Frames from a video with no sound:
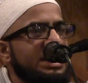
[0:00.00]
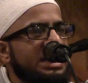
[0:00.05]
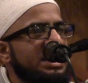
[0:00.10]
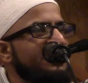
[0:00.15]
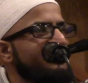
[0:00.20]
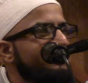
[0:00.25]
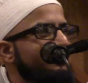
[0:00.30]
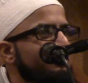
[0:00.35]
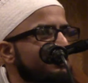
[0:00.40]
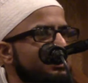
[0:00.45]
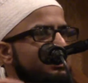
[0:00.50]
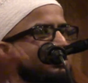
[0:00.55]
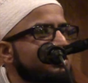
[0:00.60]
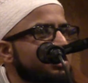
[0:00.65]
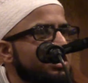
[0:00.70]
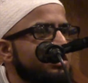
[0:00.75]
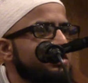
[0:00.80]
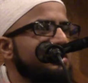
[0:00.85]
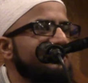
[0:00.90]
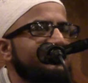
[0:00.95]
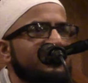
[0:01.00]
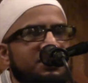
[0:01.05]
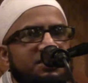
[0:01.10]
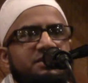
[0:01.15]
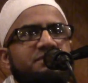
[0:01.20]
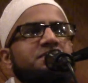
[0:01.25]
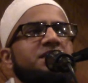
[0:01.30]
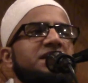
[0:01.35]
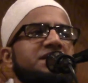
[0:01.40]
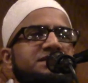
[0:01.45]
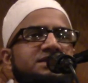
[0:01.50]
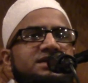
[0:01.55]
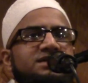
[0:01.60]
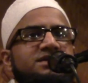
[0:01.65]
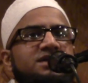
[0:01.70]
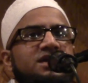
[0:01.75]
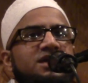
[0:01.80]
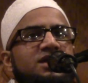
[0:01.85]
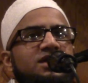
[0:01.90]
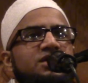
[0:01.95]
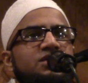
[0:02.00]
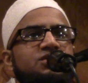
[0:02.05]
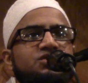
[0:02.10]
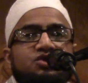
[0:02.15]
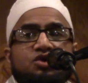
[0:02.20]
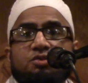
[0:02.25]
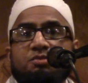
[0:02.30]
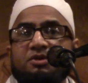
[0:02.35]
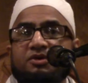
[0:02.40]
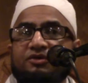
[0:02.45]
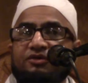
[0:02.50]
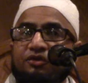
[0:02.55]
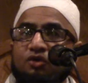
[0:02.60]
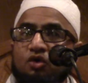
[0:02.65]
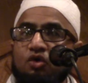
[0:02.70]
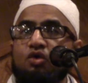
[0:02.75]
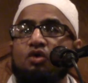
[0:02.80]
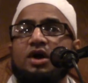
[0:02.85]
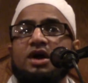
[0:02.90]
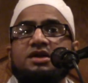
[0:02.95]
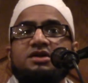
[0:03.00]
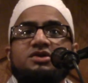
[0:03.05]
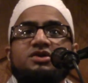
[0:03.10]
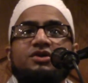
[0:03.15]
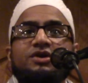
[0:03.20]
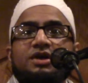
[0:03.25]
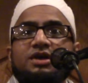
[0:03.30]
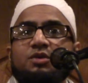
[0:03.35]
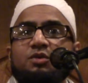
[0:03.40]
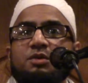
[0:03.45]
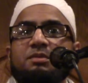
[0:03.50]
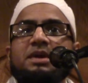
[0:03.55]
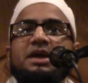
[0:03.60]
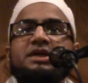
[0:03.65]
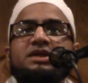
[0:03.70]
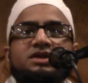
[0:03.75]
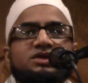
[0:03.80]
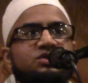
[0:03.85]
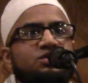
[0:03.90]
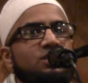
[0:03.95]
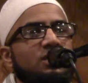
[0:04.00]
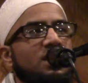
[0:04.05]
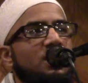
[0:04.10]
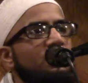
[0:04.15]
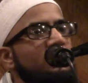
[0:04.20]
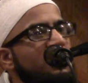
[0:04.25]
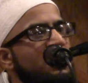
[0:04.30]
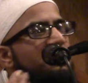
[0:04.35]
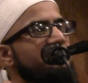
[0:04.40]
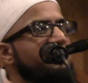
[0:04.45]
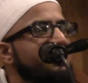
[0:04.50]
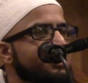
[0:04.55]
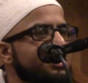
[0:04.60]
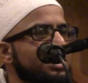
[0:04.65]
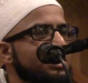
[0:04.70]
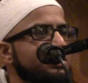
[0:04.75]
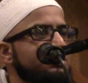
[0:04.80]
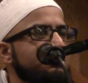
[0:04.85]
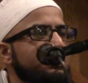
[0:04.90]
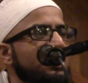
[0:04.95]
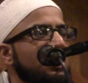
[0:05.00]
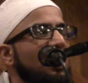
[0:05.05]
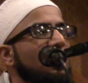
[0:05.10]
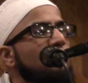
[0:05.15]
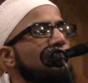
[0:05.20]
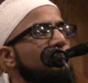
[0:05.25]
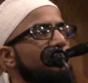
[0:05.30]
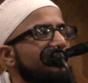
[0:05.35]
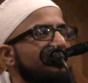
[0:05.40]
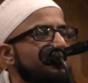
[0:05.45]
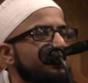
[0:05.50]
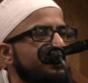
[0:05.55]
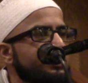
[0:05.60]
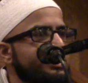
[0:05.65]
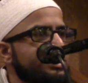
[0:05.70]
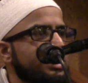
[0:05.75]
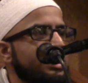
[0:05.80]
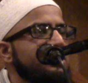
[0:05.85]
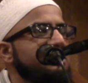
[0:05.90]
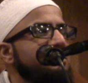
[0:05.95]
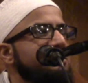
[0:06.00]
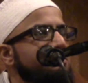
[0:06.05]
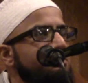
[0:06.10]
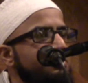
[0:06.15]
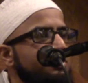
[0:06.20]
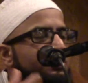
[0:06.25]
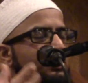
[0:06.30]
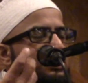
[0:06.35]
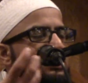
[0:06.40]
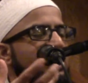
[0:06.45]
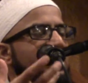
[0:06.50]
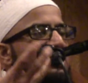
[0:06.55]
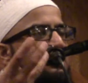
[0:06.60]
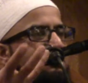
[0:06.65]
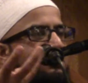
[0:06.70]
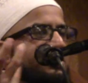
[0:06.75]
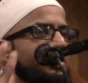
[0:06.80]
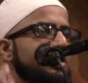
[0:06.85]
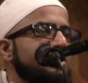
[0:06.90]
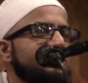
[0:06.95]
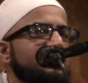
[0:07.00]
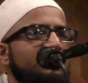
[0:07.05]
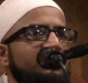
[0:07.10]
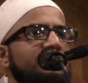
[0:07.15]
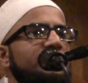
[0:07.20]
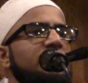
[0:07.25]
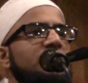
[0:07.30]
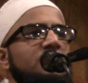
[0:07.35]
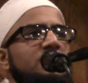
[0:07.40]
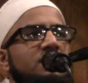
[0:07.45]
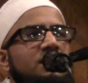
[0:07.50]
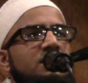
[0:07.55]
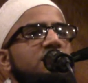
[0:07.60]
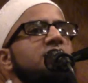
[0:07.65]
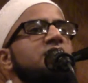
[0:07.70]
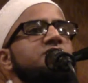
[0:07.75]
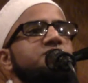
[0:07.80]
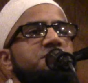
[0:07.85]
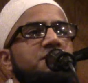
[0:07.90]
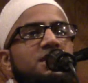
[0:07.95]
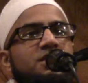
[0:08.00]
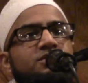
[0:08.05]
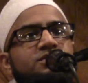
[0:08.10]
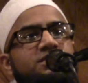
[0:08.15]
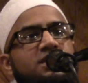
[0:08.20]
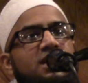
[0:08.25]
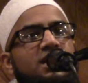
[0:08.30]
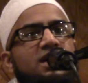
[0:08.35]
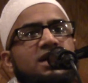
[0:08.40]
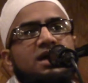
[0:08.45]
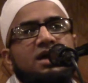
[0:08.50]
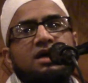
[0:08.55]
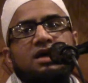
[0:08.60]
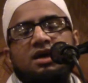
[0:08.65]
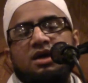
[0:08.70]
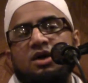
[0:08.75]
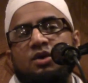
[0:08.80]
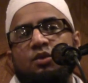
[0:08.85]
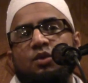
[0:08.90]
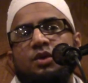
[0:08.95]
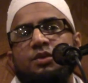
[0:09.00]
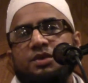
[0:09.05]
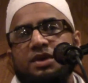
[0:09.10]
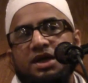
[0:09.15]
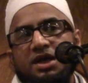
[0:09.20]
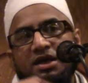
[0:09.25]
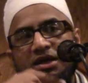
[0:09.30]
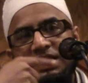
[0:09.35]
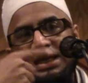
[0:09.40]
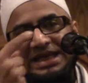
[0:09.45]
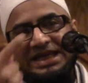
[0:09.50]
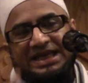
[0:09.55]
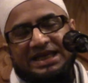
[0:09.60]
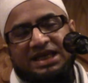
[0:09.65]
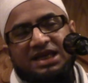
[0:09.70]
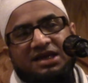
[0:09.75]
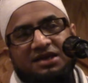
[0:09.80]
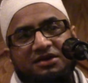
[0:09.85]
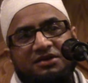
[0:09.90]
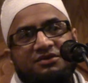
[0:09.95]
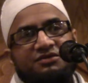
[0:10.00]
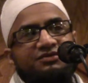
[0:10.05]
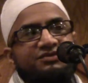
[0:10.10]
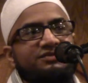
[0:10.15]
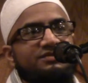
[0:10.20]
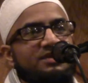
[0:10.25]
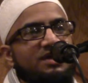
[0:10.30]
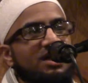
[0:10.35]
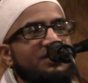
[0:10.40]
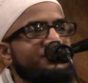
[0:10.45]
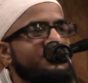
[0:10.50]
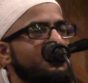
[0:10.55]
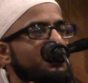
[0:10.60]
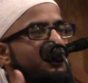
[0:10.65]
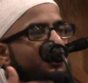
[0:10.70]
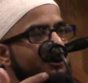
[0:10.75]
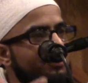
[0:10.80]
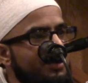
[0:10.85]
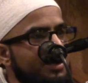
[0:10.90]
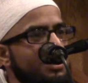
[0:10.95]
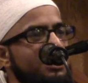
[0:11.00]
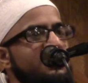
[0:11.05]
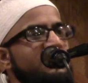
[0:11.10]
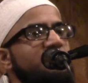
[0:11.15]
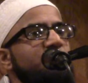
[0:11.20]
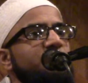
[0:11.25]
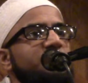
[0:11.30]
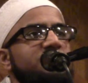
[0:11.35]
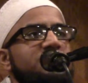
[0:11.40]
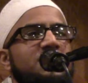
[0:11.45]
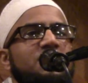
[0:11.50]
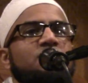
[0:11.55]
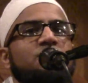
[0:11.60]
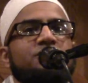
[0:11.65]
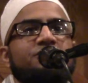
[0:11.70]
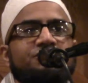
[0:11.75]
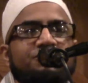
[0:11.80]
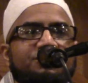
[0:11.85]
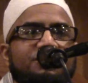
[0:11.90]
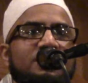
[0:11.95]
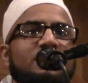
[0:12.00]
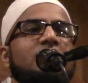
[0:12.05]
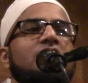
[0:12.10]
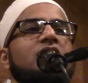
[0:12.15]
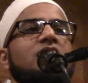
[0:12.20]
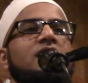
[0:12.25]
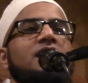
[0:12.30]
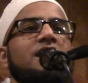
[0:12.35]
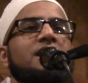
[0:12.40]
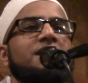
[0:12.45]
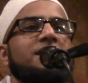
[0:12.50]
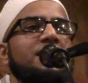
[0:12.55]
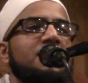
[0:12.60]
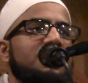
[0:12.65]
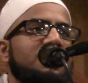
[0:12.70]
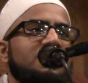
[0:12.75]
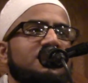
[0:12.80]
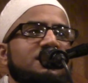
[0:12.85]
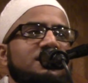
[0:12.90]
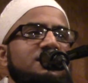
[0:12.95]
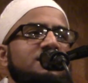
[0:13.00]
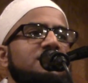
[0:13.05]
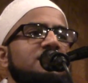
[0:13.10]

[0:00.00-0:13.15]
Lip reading: They live in dirty, filthy places. So before entering, we make this dua. Allah protect me, a'udhu. You take the protection of Allah subhanahu wa ta'ala. When we leave, after we finish, we say, ghufranak.